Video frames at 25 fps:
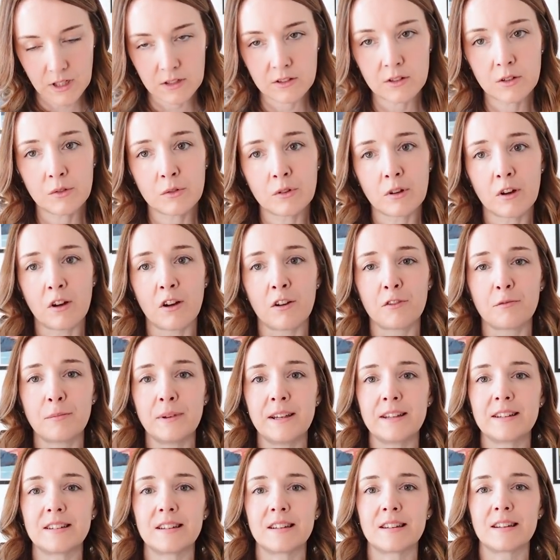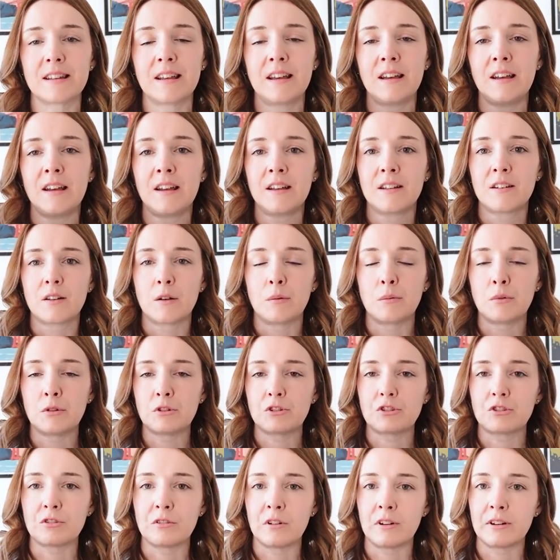2.5 meters. So I'm not
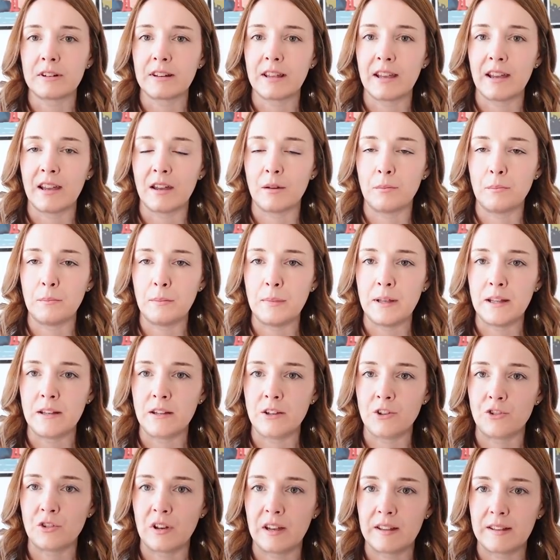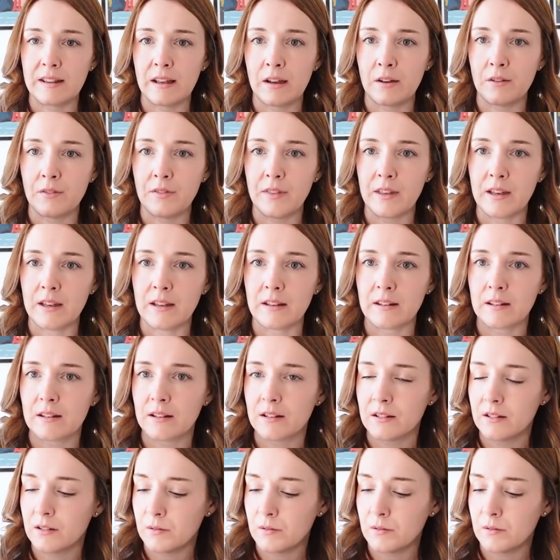sure I'd get a midi dress out of this.